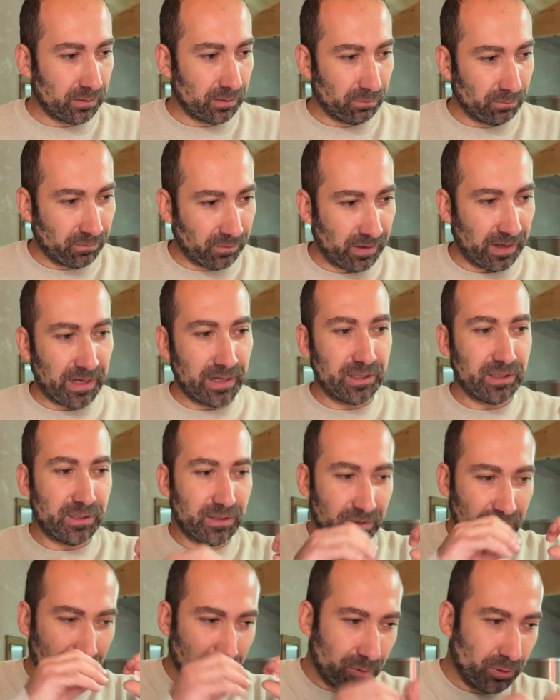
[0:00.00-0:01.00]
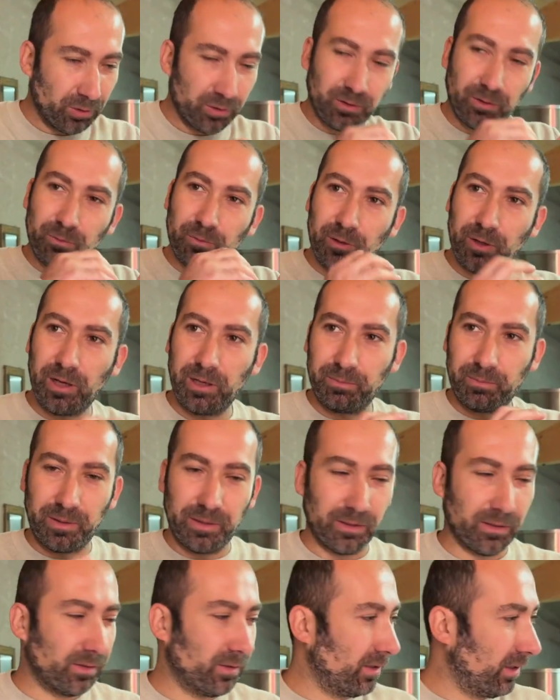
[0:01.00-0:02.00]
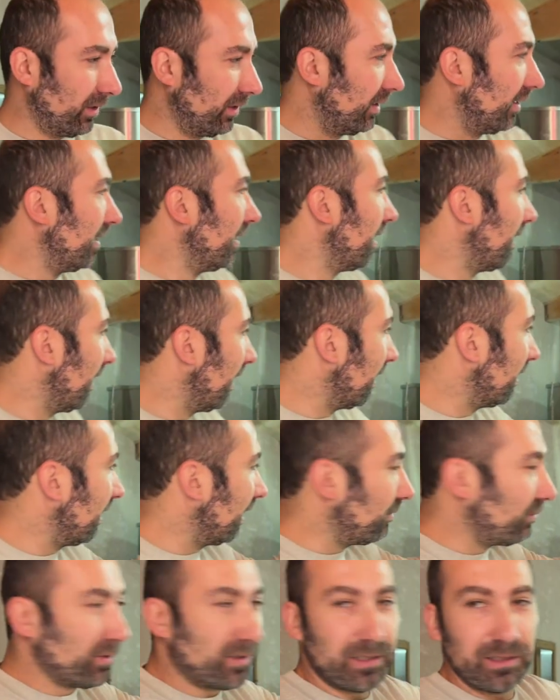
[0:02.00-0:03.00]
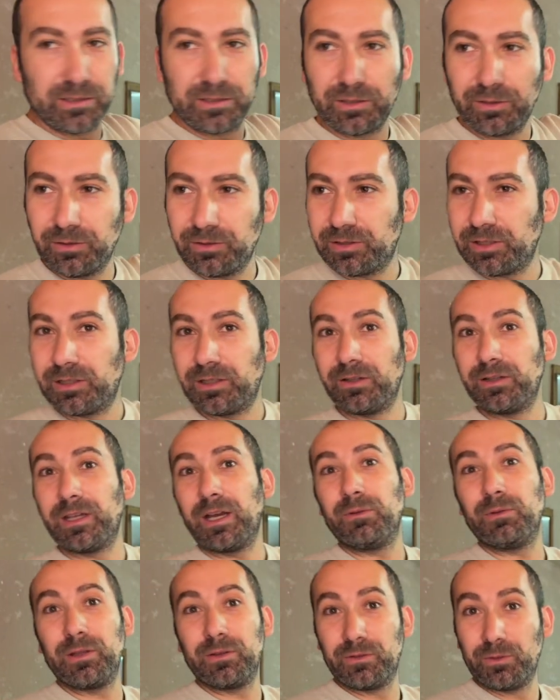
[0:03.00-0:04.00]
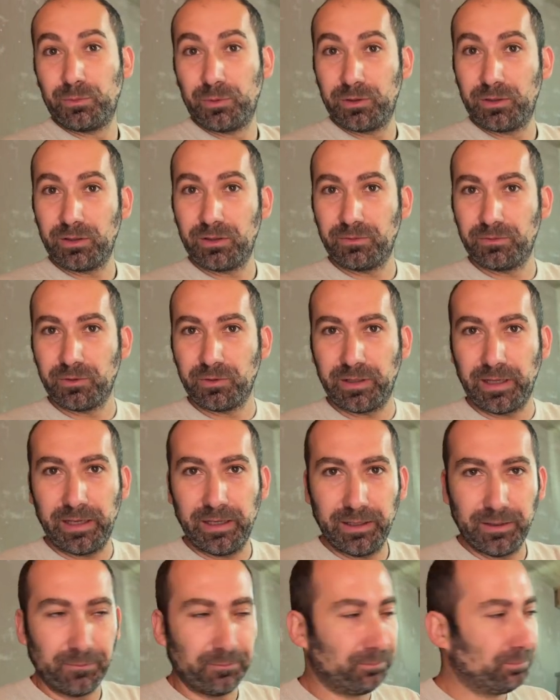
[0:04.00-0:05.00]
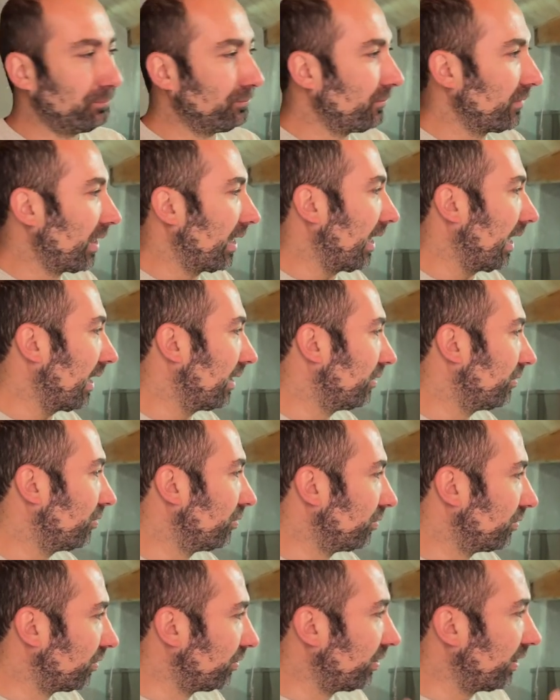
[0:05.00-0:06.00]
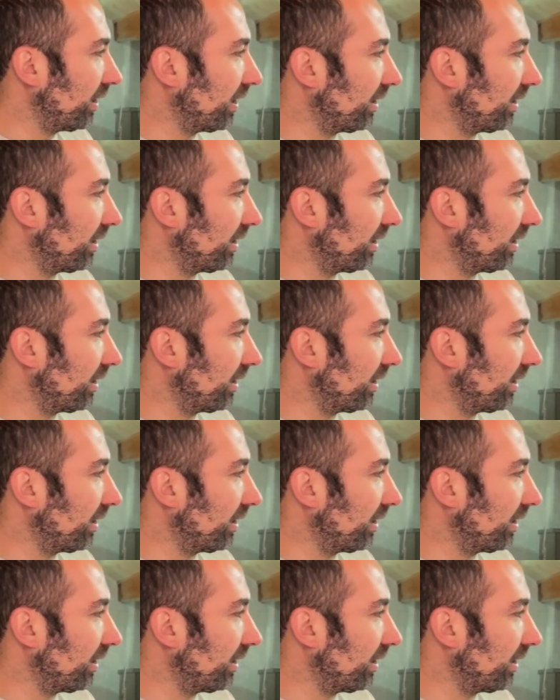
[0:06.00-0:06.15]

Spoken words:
flesh, some hard part, and everything's gonna settle down at the bottom of the tank. And so the day